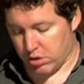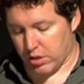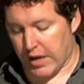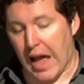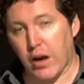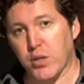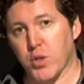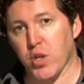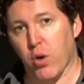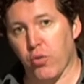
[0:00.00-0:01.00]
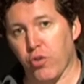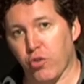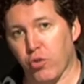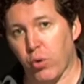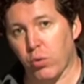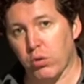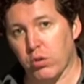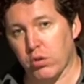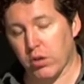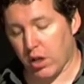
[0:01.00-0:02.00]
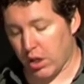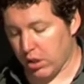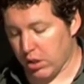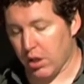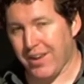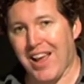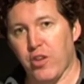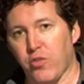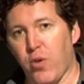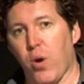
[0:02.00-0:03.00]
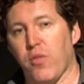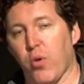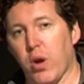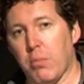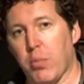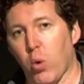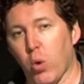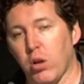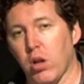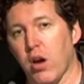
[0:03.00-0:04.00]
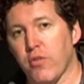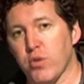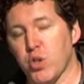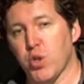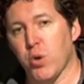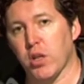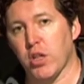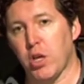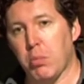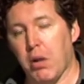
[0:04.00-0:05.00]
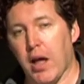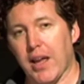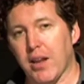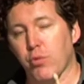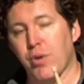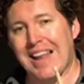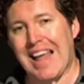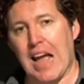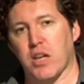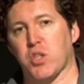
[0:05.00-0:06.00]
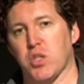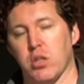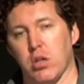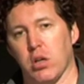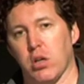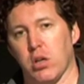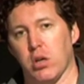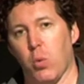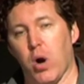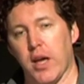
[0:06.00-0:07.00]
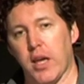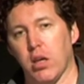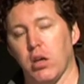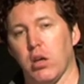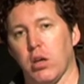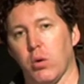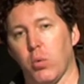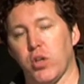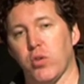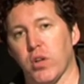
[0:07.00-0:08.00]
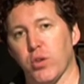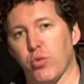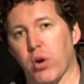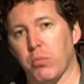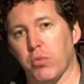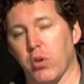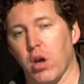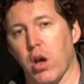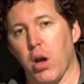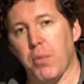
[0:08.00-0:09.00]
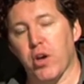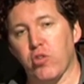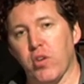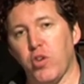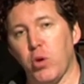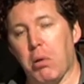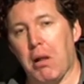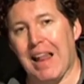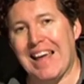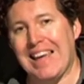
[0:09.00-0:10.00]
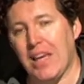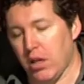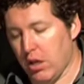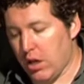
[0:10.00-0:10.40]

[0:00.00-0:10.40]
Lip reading: and how you sit on the stool. Okay, it's very, very important for ensuring that you play in a relaxed way when you're at the drums. Because if you play